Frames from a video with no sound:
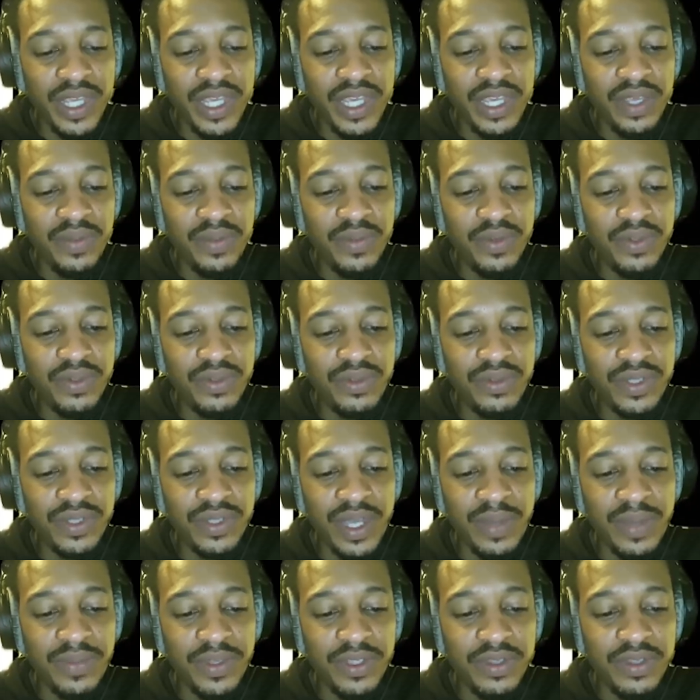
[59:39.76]
Hebrews
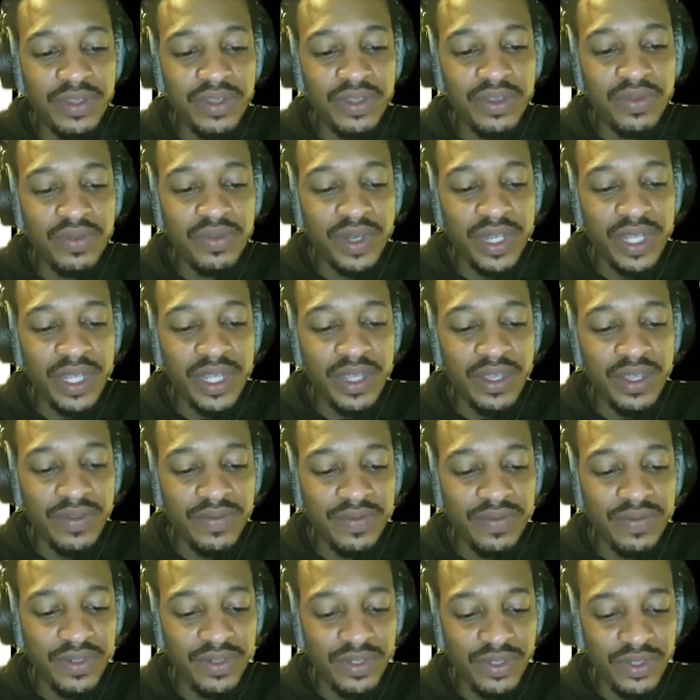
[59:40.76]
chapter three,
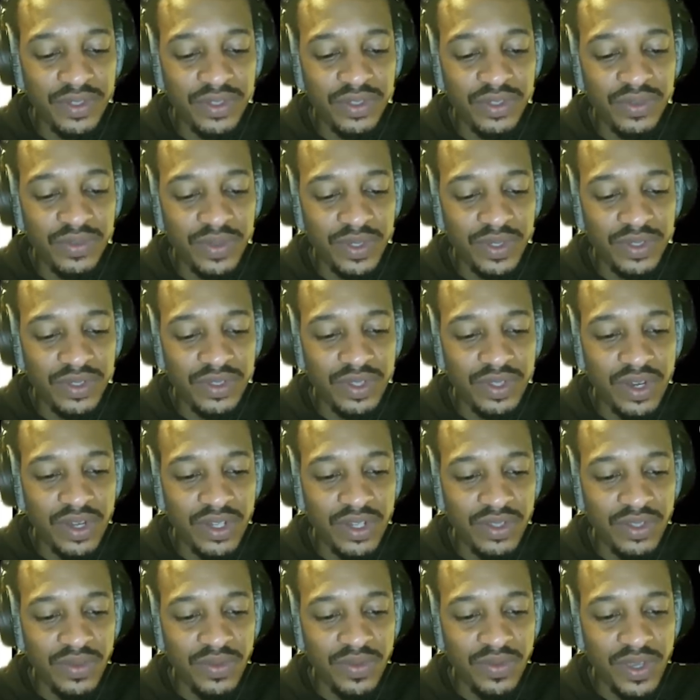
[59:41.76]
verse, we're going to start
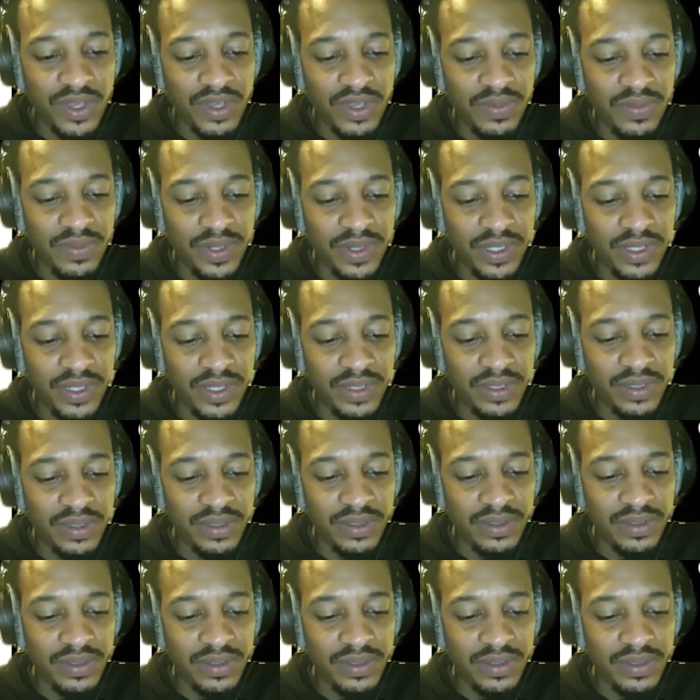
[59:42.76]
at twelve, please?